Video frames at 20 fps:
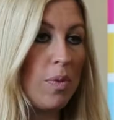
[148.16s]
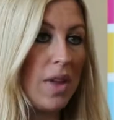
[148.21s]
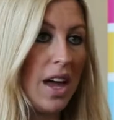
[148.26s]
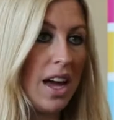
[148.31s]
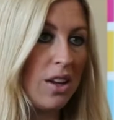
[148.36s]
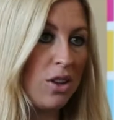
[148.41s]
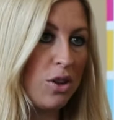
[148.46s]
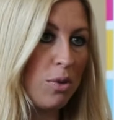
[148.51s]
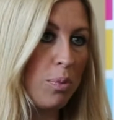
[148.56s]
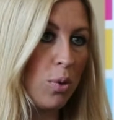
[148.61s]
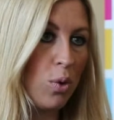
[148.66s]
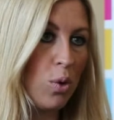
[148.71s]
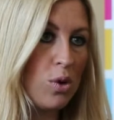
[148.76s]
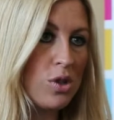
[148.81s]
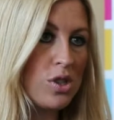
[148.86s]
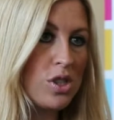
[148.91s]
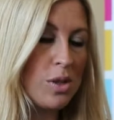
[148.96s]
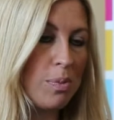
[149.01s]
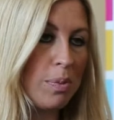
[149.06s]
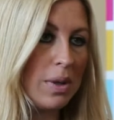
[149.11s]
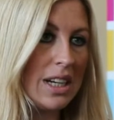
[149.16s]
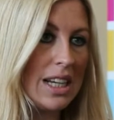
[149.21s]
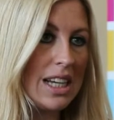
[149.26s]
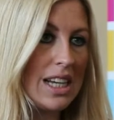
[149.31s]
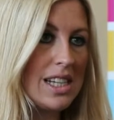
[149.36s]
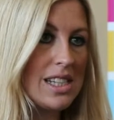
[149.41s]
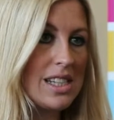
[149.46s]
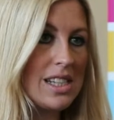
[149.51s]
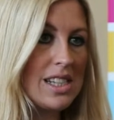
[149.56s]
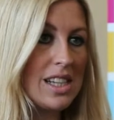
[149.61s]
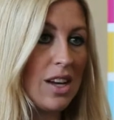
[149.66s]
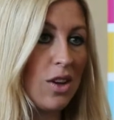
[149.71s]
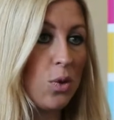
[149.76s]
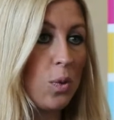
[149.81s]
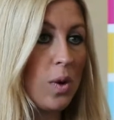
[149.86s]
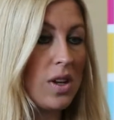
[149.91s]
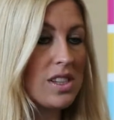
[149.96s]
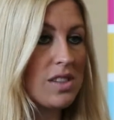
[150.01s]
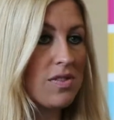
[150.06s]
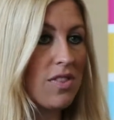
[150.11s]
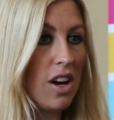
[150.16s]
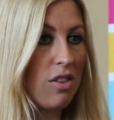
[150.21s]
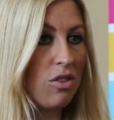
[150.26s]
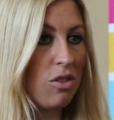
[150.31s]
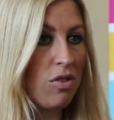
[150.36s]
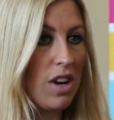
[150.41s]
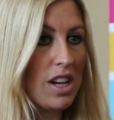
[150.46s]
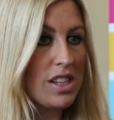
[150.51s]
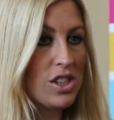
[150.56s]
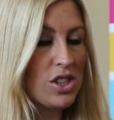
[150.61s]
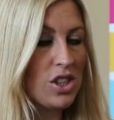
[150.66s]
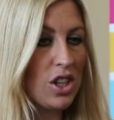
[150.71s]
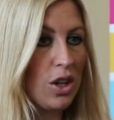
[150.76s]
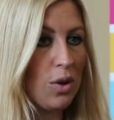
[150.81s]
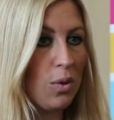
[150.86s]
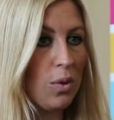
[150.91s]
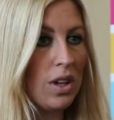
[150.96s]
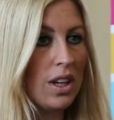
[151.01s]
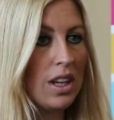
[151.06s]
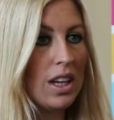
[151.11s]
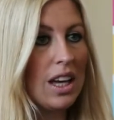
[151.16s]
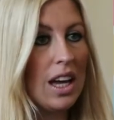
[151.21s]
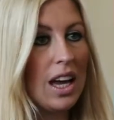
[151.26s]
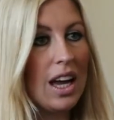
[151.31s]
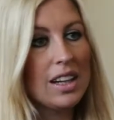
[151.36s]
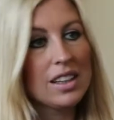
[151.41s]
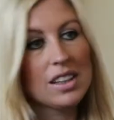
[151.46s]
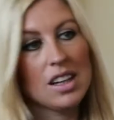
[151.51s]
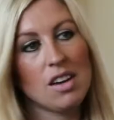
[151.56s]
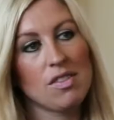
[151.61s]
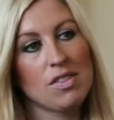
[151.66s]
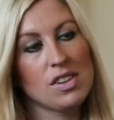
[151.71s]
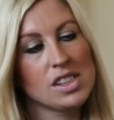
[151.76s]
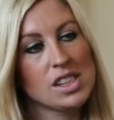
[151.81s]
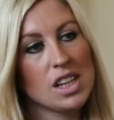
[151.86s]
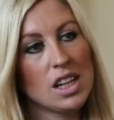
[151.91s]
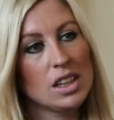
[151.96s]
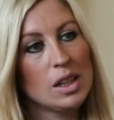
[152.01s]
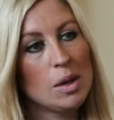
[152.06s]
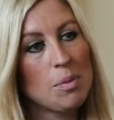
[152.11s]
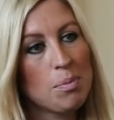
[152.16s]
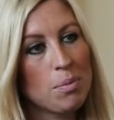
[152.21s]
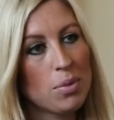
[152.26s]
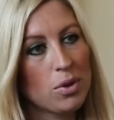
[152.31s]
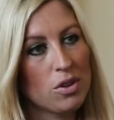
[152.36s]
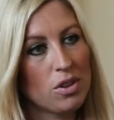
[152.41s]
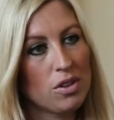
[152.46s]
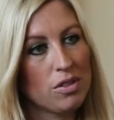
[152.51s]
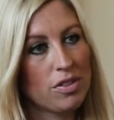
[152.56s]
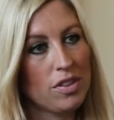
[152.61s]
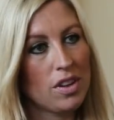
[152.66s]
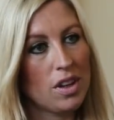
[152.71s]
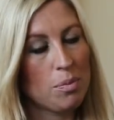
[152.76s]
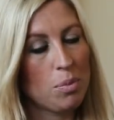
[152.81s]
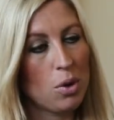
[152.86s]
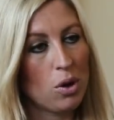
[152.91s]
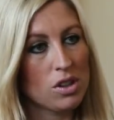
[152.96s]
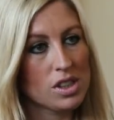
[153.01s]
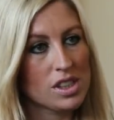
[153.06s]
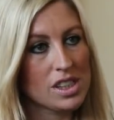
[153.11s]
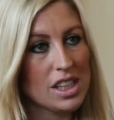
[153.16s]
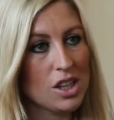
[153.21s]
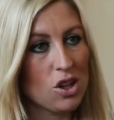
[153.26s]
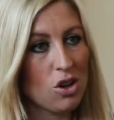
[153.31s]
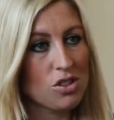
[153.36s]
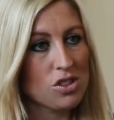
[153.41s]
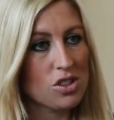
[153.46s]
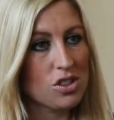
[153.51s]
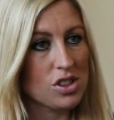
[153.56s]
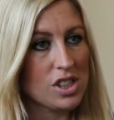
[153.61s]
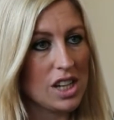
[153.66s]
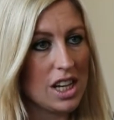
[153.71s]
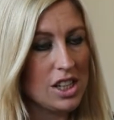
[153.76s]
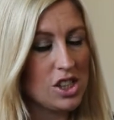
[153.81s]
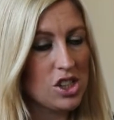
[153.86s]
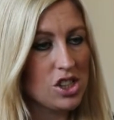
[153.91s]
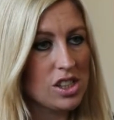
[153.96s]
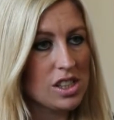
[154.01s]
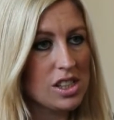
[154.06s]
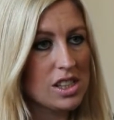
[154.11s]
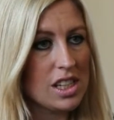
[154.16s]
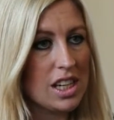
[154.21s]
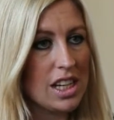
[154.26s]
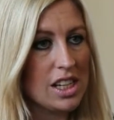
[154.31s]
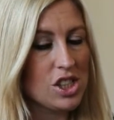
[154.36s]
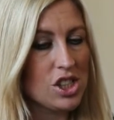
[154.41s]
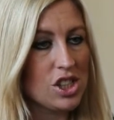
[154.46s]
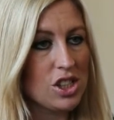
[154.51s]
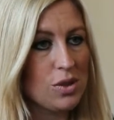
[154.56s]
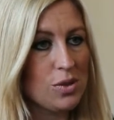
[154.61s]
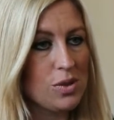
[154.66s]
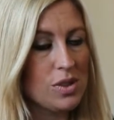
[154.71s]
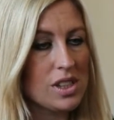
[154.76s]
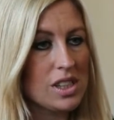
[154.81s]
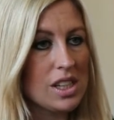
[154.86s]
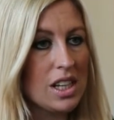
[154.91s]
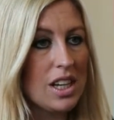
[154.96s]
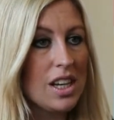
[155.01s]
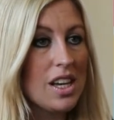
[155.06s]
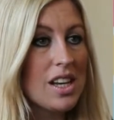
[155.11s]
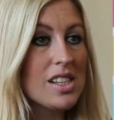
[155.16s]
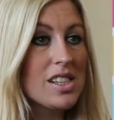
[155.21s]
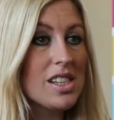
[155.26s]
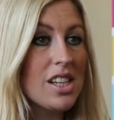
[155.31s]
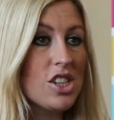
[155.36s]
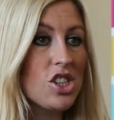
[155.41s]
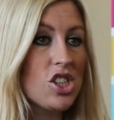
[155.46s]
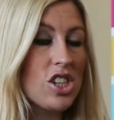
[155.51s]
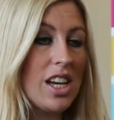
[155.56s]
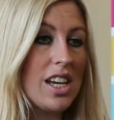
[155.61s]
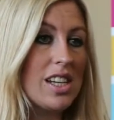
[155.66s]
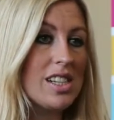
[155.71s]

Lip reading: from the Health Board to Police, South Wales Fire and Rescue, and covered a number of policy consultations and issues such